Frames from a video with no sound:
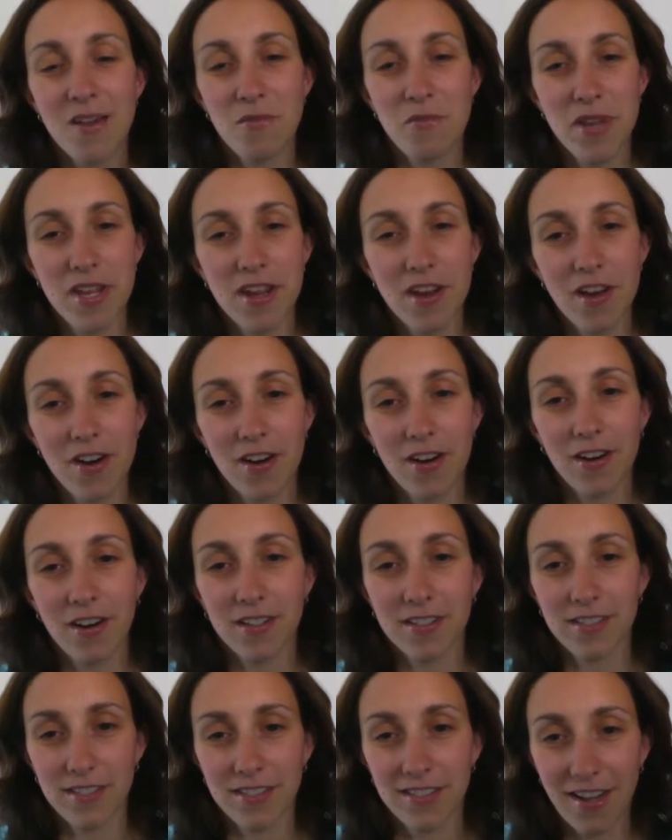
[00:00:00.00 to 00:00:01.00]
We are
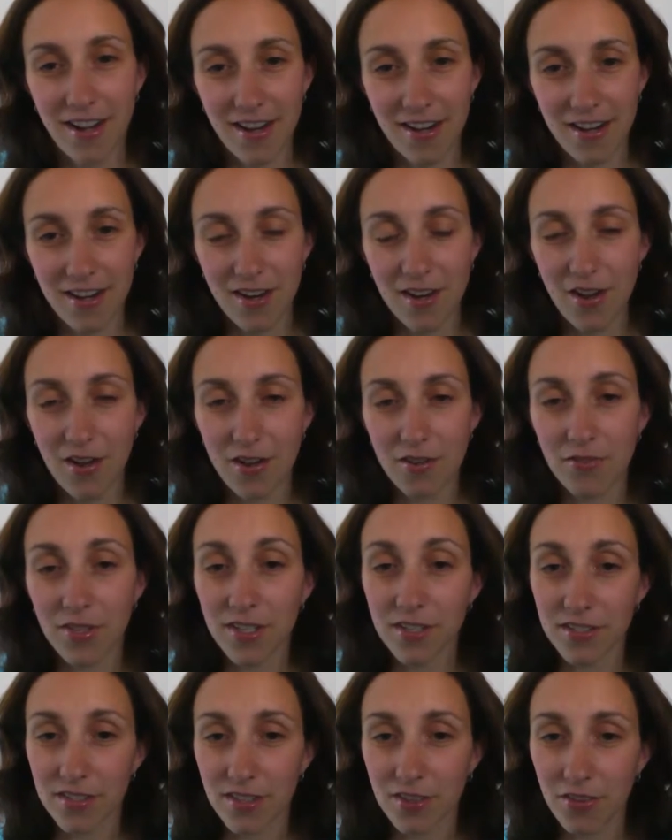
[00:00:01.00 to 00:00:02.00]
a society of
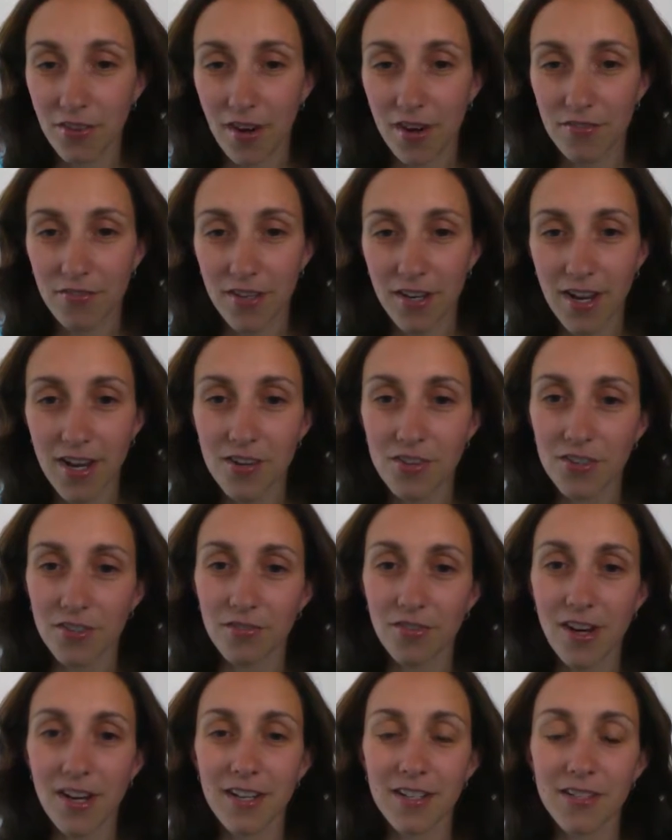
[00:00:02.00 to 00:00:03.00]
instant gratification,
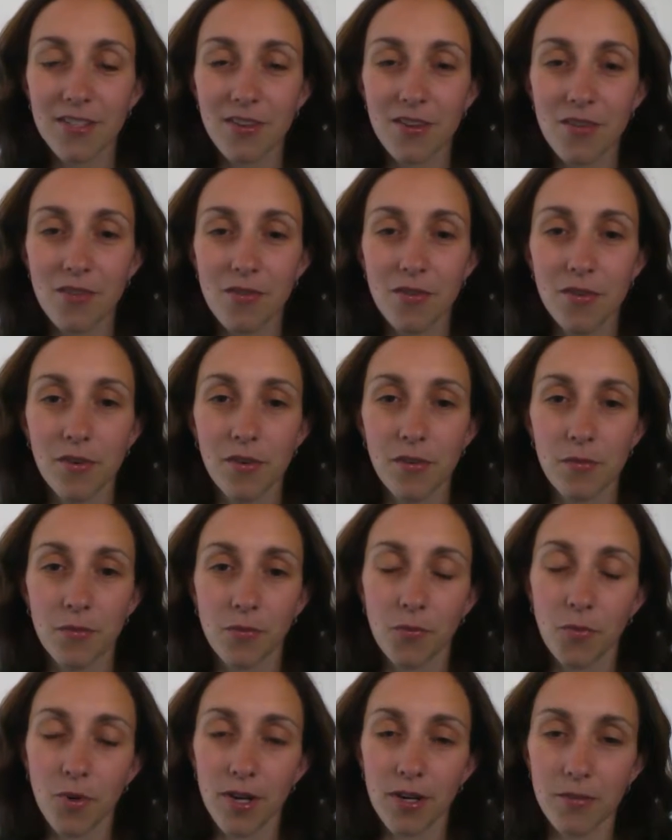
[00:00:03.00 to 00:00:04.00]
right? So
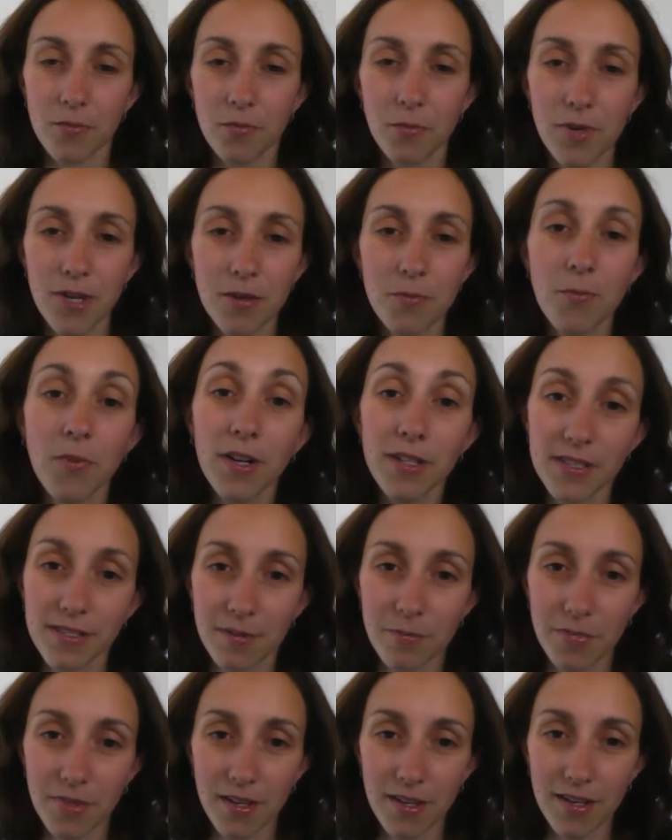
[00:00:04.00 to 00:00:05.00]
when we want
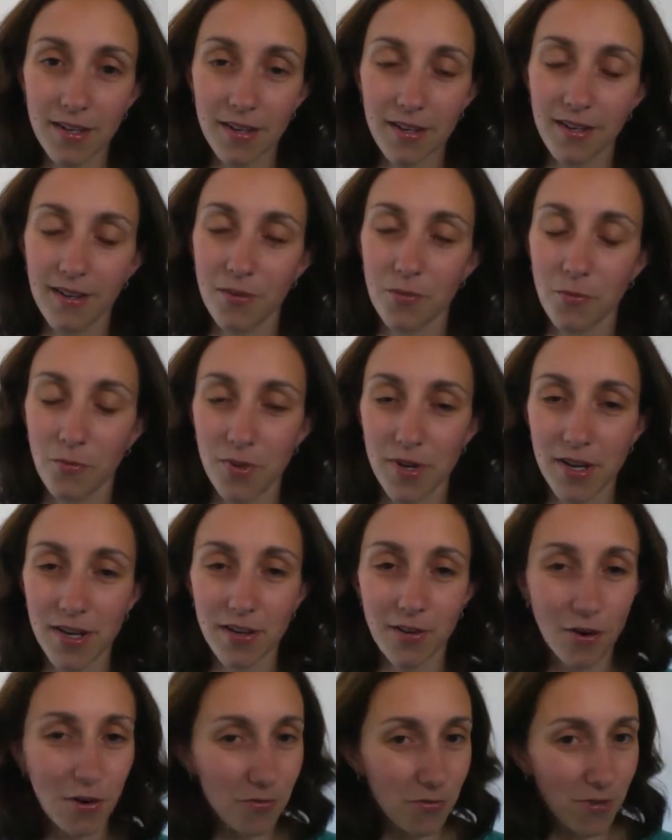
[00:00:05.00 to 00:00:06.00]
something, we
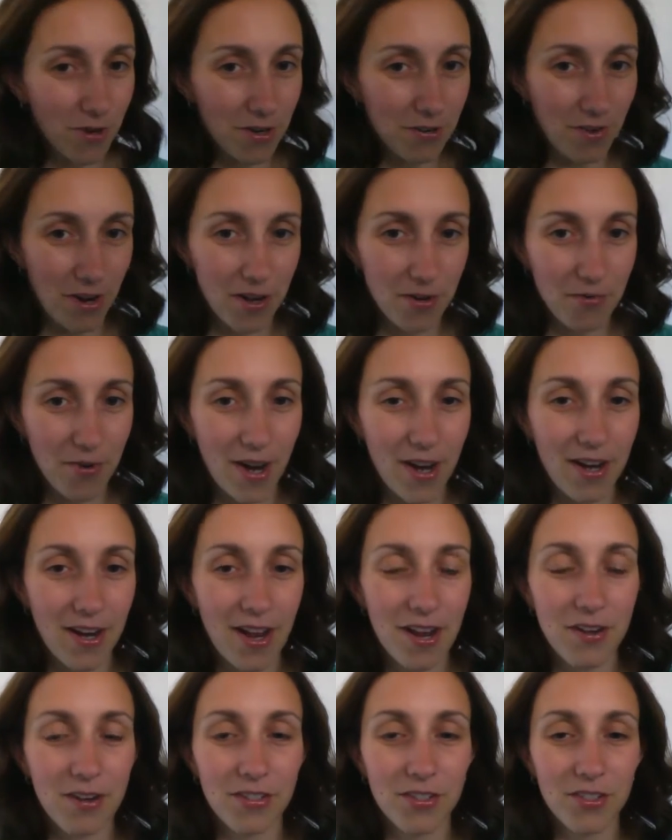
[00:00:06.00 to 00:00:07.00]
go for it right away,
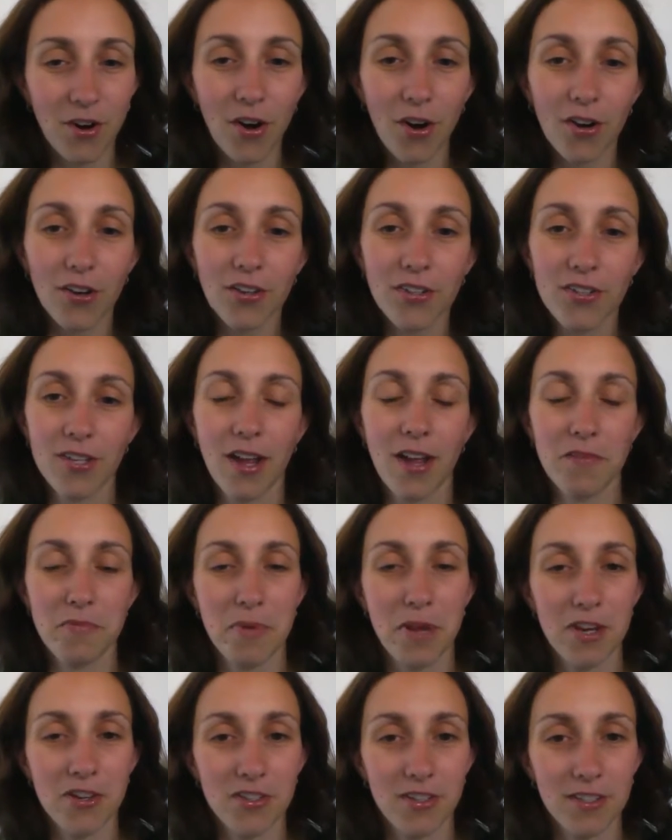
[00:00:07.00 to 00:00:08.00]
and it's hard to have
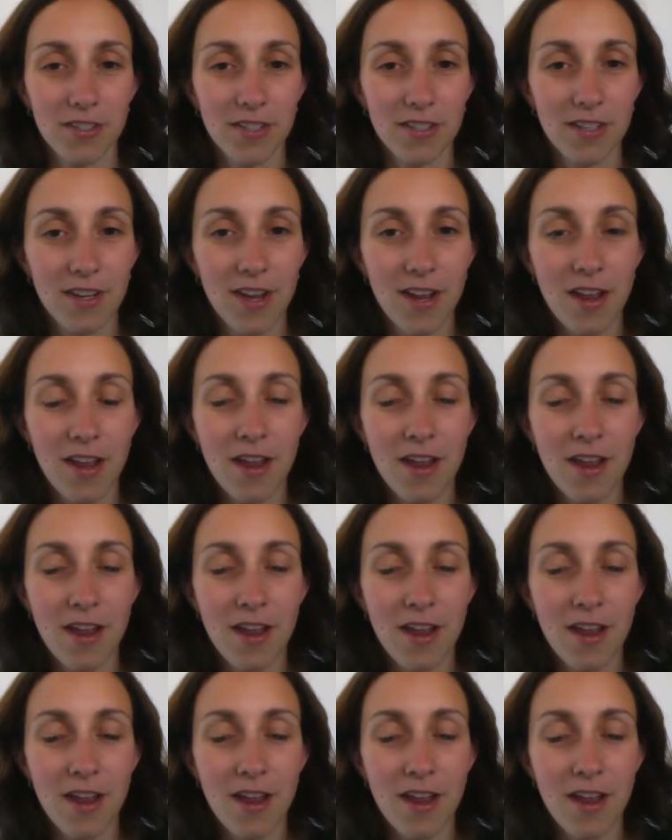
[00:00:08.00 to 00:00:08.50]
patience.